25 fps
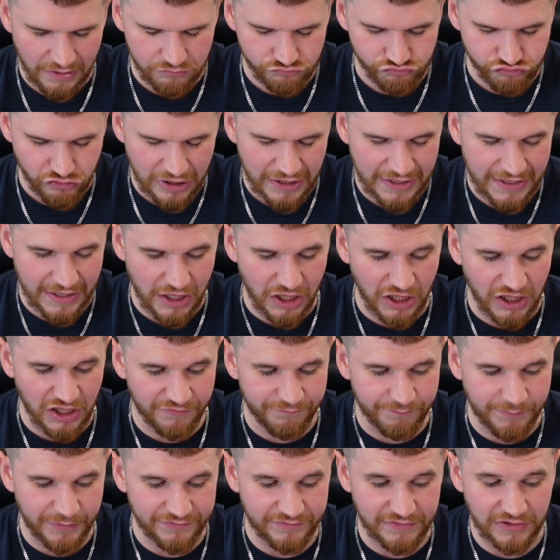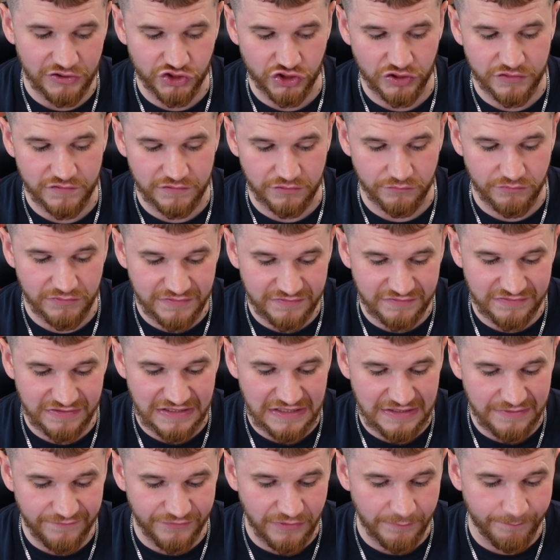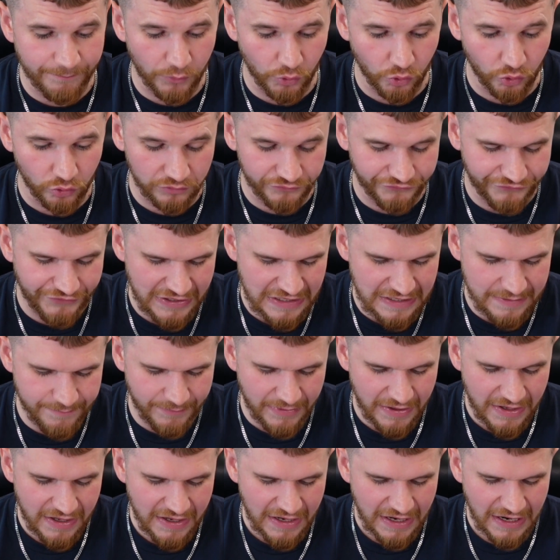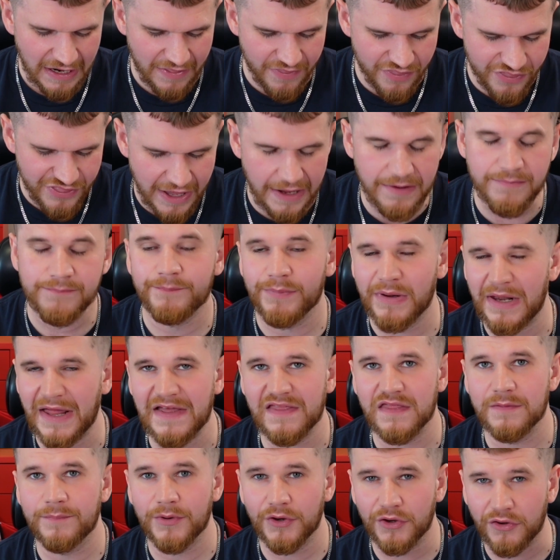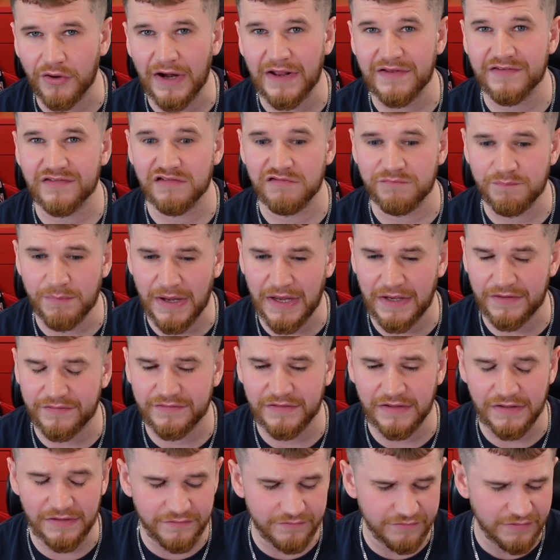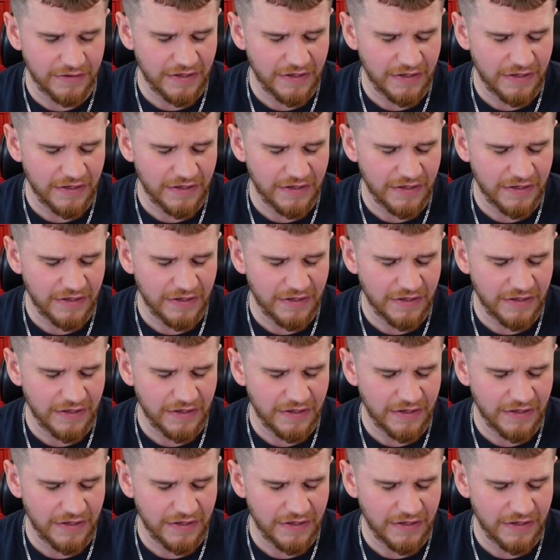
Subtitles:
right half position to receive the ball deep and then play the progressive passes.